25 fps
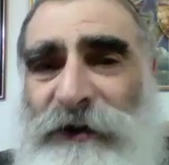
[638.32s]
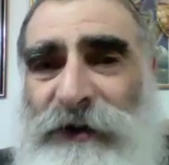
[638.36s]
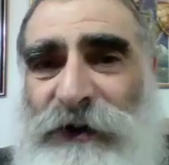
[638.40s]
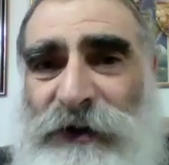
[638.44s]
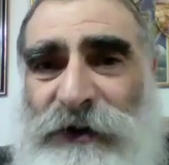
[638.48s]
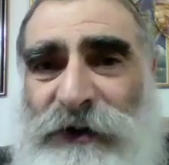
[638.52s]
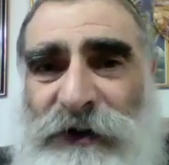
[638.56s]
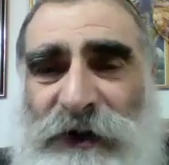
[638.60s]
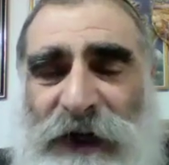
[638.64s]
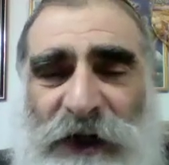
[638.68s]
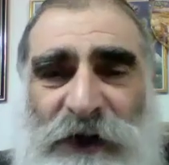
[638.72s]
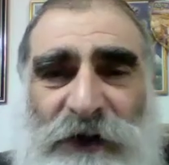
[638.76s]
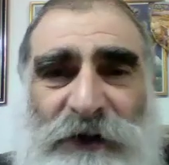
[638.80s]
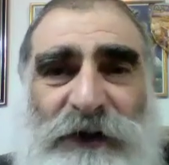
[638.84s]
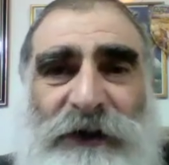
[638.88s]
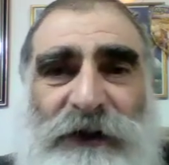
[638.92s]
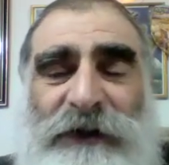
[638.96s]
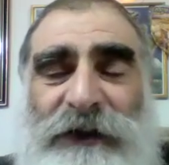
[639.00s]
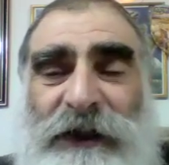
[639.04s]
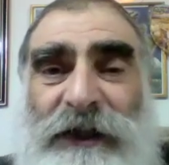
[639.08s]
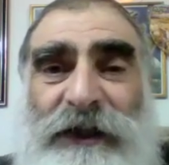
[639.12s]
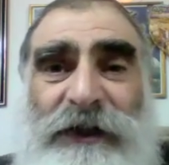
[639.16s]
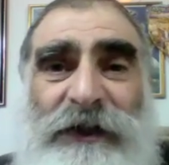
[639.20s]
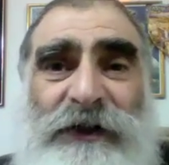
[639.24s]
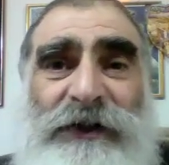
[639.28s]
To say the
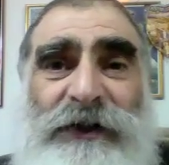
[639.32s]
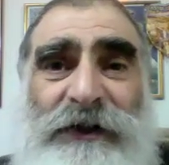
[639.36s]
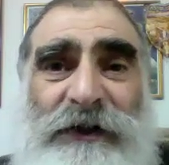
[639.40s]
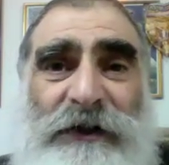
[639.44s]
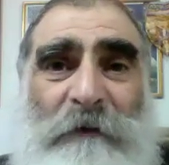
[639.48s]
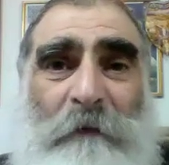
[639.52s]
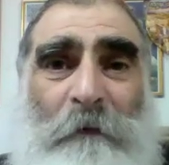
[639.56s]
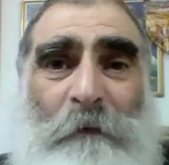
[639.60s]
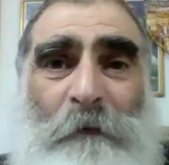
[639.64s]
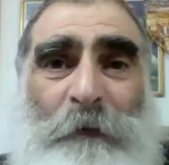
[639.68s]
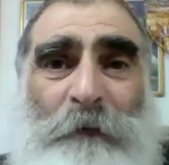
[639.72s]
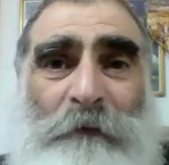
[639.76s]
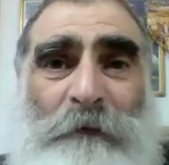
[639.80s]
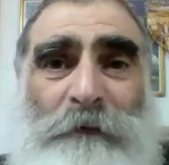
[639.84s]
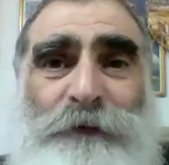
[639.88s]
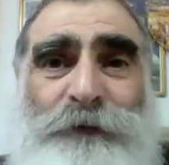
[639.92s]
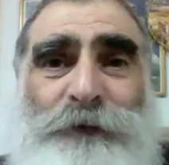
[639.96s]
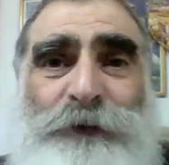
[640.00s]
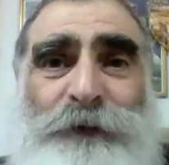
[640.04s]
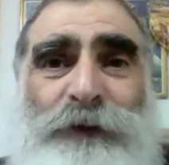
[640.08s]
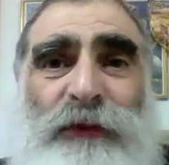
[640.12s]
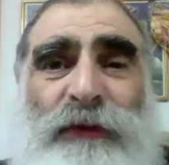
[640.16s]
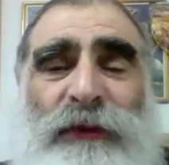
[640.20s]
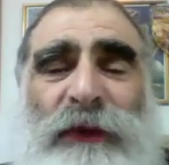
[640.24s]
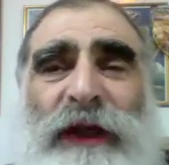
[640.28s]
least,
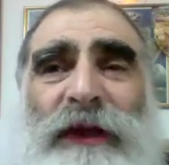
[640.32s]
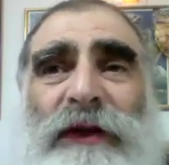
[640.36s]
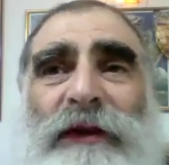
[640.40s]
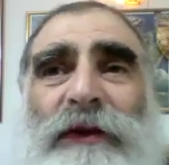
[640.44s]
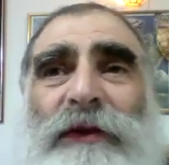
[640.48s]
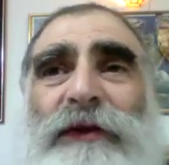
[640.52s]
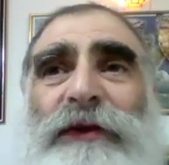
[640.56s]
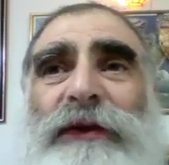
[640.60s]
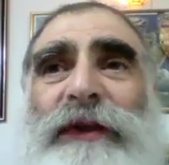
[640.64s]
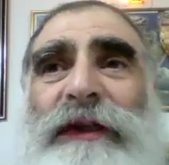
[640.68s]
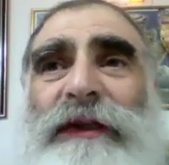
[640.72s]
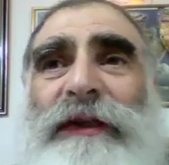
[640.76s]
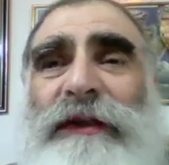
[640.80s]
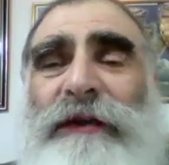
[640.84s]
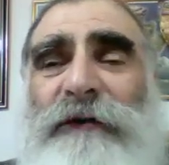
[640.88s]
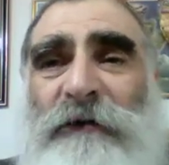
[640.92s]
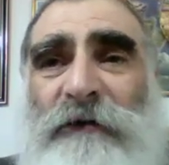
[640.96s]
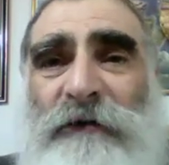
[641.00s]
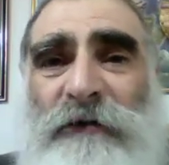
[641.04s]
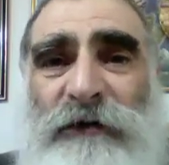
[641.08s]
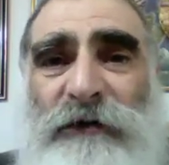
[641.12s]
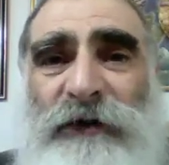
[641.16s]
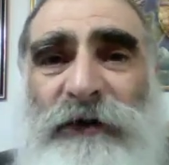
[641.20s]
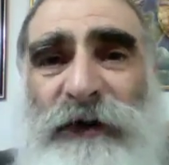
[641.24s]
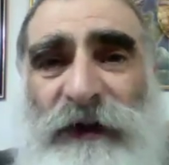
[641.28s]

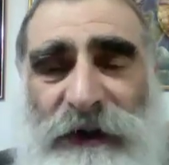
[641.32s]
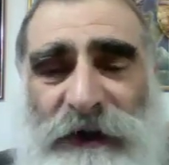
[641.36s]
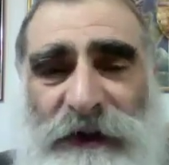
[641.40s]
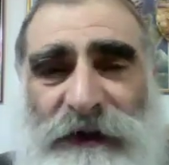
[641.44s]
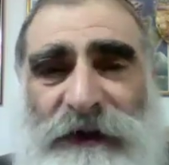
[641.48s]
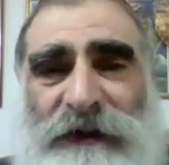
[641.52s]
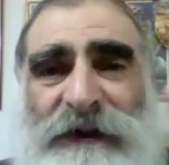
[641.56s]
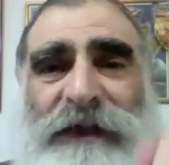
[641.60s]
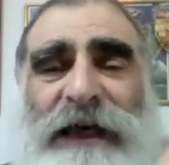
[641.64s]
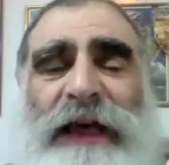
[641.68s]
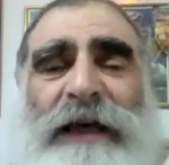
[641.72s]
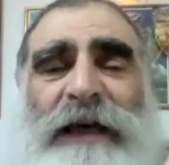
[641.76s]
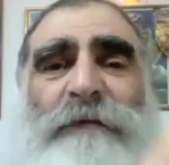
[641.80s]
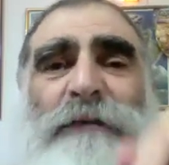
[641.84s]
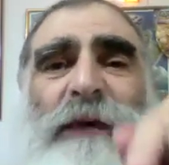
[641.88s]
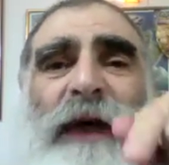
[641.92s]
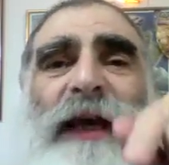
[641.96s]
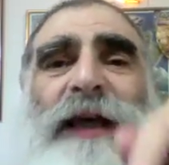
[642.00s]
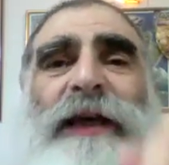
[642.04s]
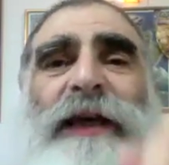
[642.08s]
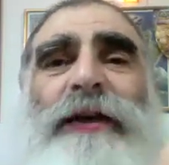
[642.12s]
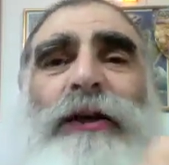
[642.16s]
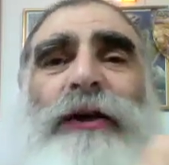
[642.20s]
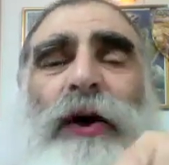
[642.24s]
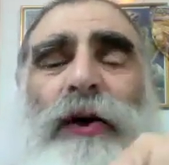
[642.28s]
the same
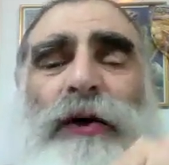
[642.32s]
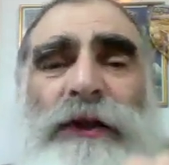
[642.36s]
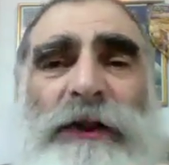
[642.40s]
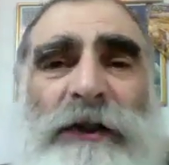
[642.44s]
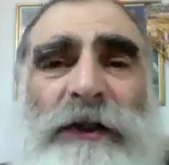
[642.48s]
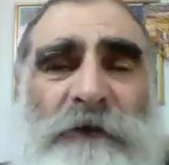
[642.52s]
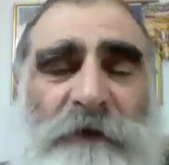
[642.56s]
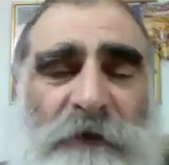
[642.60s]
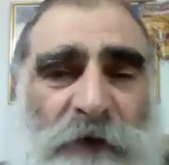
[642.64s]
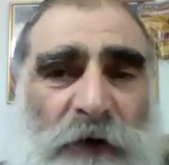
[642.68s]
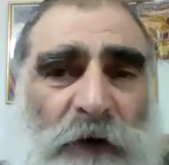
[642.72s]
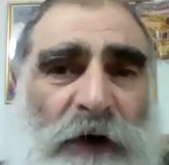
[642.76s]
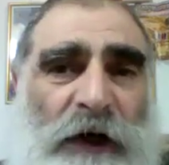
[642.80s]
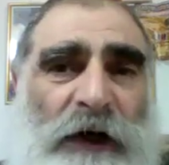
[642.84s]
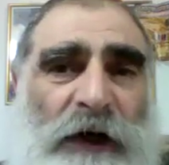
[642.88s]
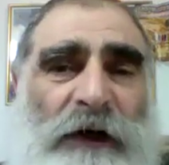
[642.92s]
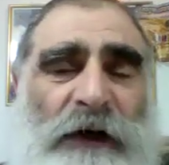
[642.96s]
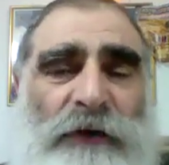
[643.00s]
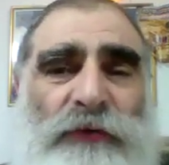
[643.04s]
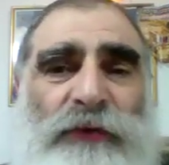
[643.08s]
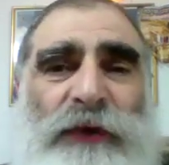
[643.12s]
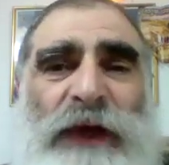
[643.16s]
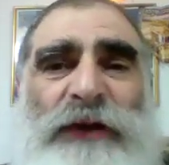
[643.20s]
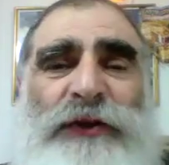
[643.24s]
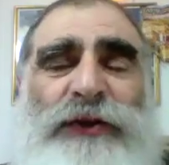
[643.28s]
Egoz
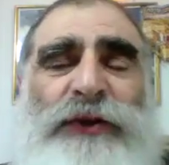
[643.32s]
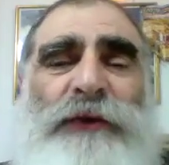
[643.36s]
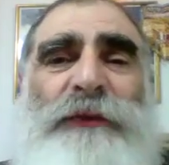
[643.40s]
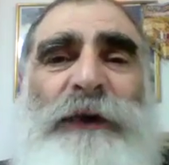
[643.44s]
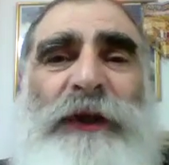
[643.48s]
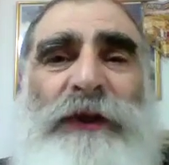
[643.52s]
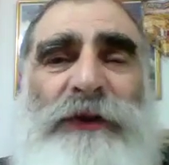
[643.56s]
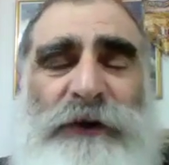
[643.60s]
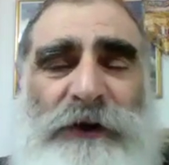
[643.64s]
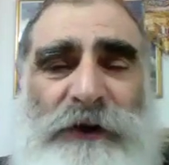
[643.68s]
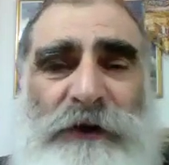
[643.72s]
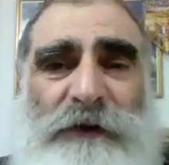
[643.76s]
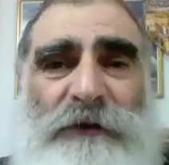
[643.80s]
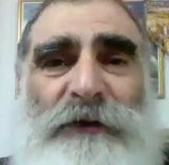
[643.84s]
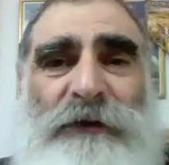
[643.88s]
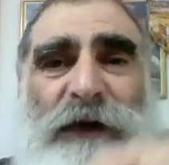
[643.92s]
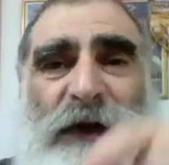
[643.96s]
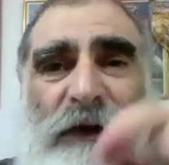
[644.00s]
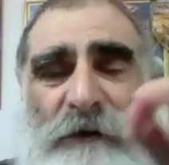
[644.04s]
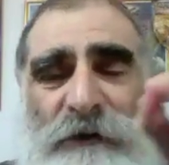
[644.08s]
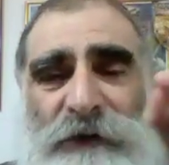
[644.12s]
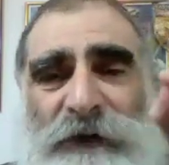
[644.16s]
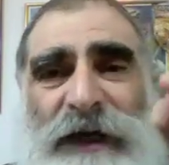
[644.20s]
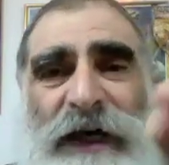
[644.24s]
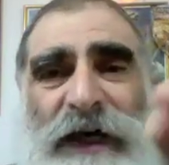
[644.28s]
regiment
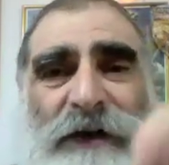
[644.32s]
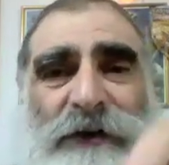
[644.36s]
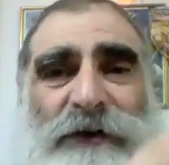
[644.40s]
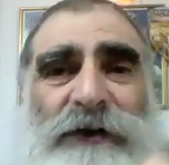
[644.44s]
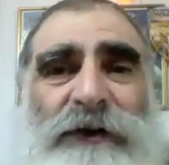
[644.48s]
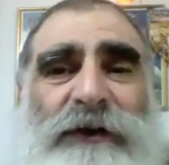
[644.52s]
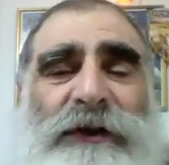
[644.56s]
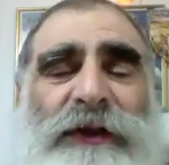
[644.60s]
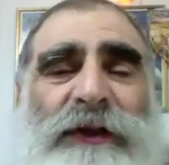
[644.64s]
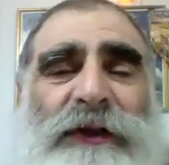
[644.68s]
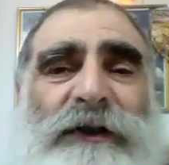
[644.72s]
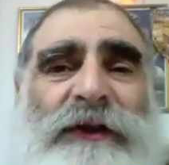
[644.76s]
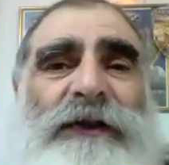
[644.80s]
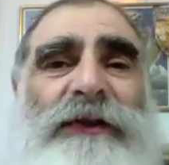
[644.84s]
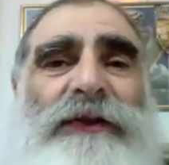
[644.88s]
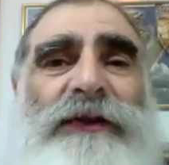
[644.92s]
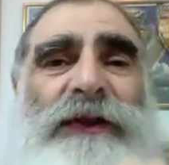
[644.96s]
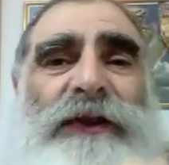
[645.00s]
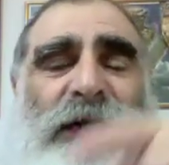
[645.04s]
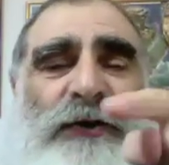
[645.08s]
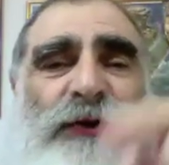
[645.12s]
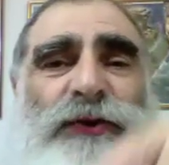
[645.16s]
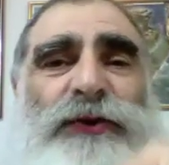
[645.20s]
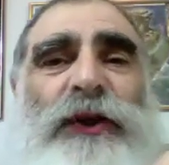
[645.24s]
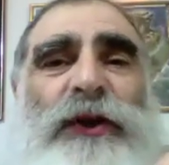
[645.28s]
that
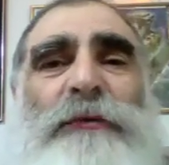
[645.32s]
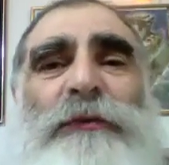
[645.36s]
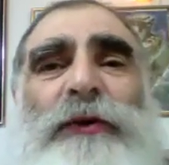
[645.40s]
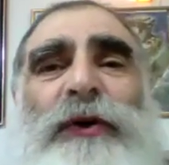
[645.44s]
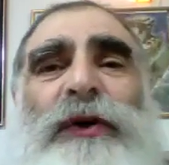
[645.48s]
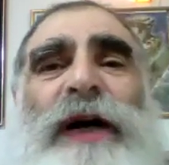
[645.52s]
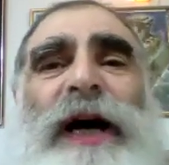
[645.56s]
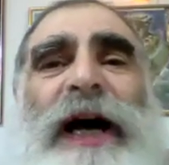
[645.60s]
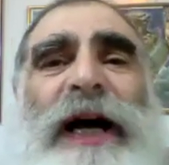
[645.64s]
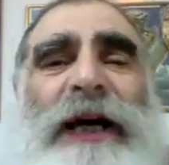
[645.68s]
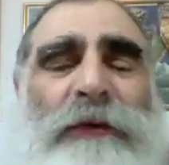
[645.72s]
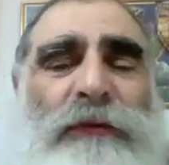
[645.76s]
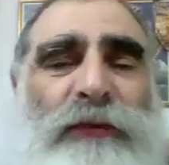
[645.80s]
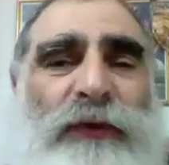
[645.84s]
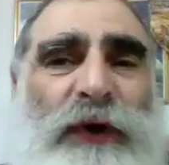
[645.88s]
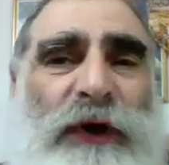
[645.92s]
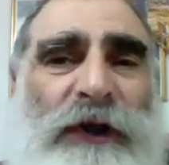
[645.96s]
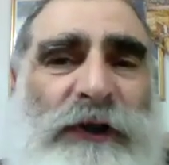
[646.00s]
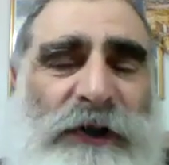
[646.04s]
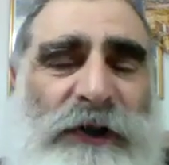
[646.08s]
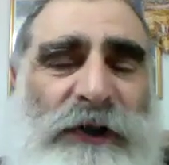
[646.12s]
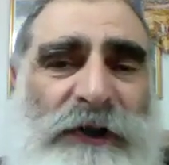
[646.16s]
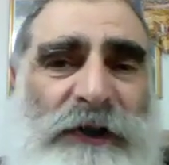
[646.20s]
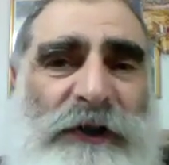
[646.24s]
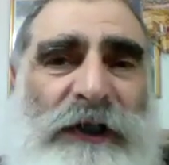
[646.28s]
Shlomo Chaim
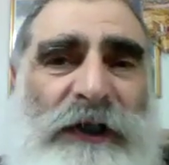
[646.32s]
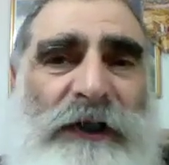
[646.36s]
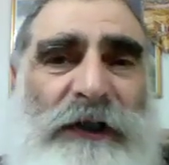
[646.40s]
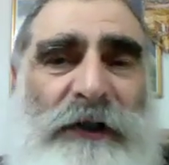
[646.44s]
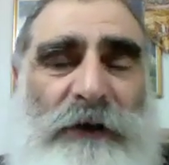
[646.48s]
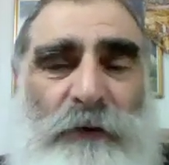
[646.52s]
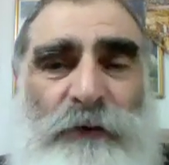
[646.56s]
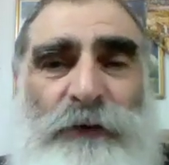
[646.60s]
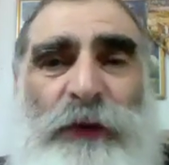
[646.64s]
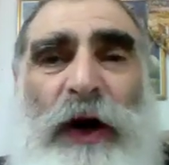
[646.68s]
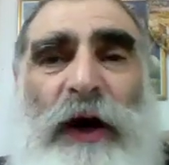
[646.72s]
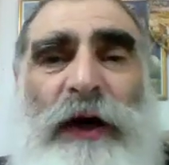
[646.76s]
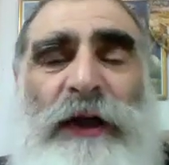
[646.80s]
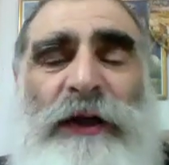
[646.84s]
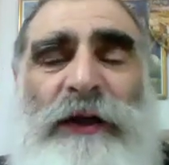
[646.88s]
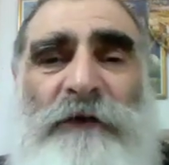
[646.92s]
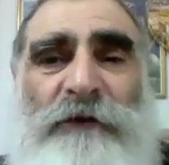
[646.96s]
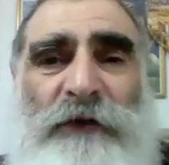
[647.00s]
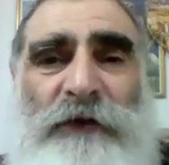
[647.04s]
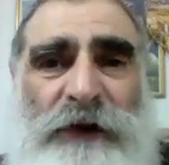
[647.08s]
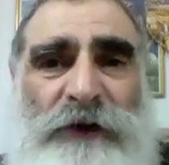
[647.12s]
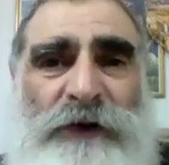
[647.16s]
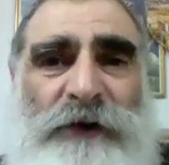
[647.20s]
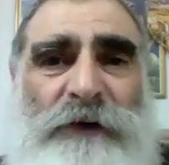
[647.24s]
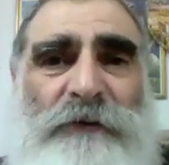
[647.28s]
was part
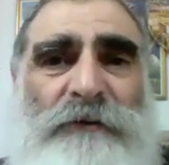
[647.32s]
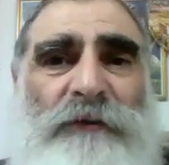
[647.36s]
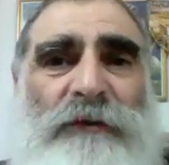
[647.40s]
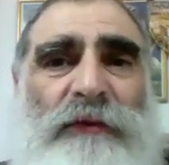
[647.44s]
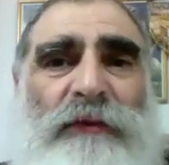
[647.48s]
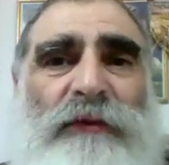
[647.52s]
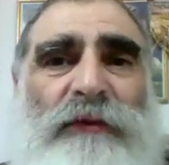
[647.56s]
of it,